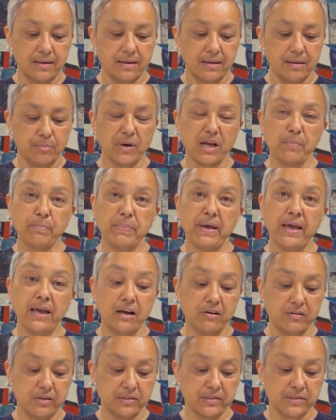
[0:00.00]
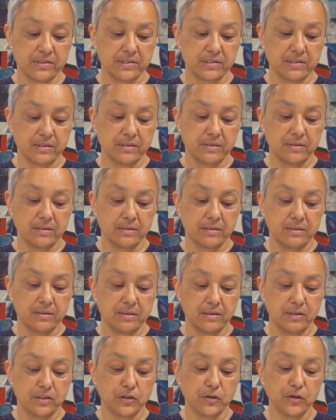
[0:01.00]
my parents
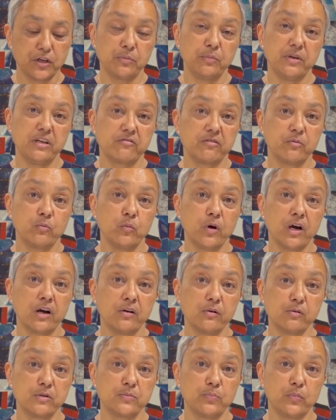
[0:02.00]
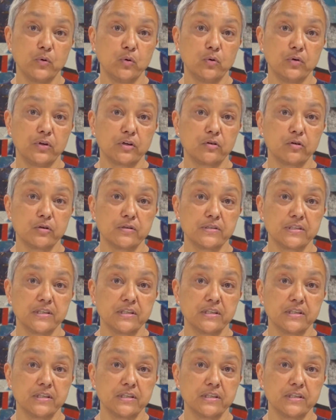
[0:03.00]
took me from where I was born across the